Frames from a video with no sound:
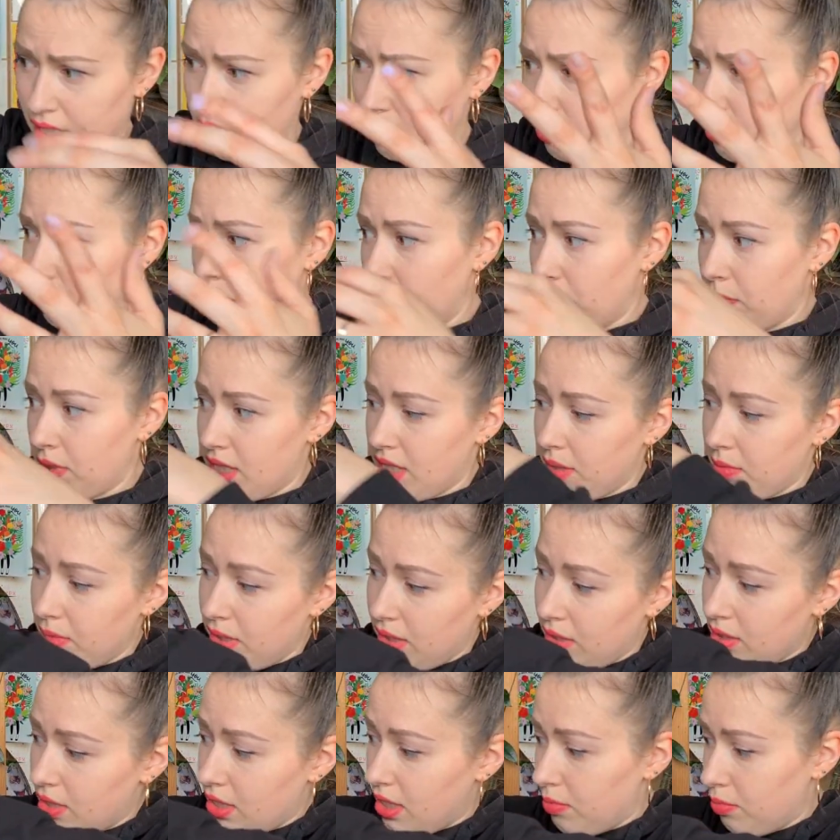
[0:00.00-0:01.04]
I don't know, maybe some
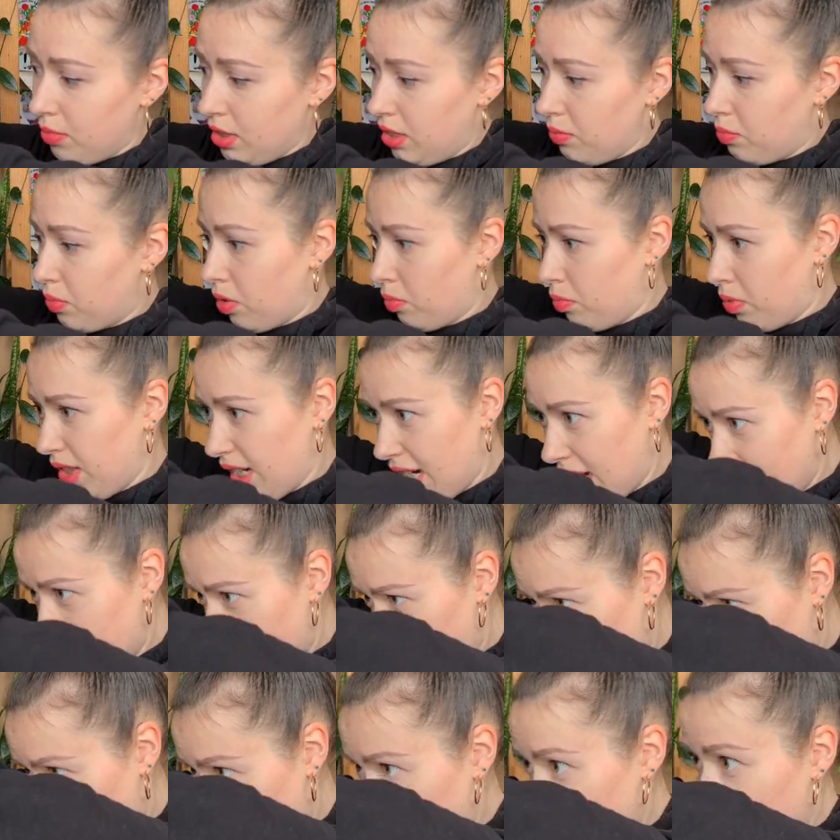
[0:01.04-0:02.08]
somebody
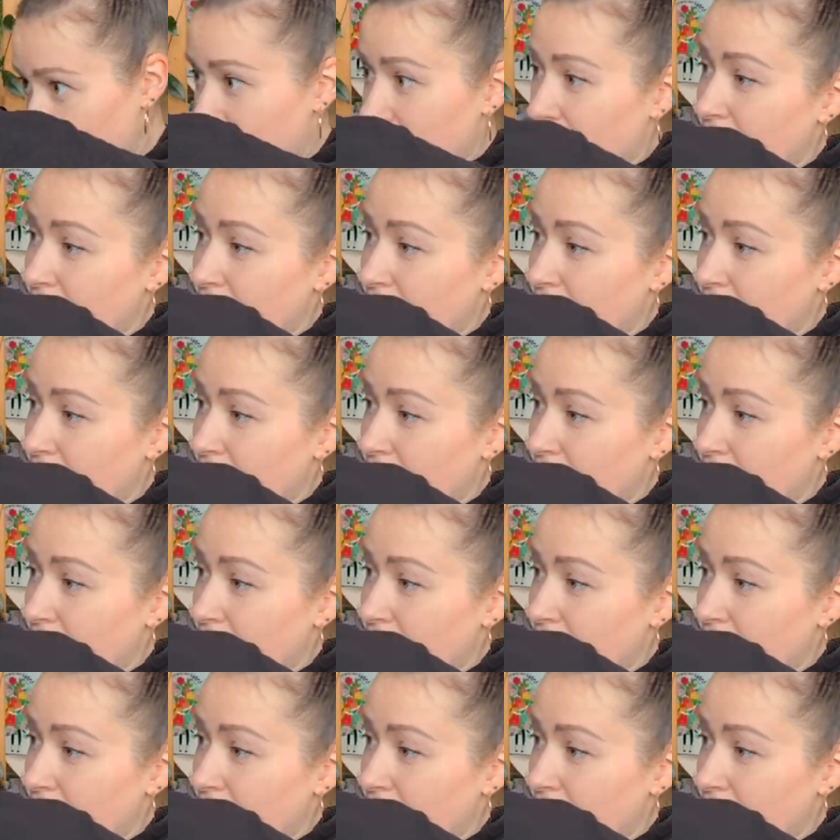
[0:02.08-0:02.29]
propagated it.